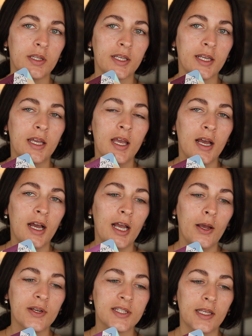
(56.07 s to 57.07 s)
Like I
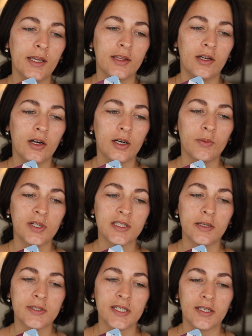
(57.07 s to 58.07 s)
always thought like the hard ones,
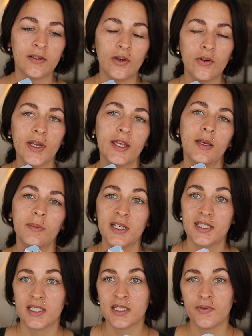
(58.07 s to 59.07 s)
I was like, okay, that
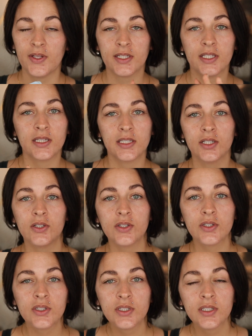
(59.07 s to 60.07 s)
makes sense for like the
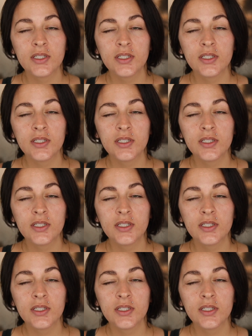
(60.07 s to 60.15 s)
little,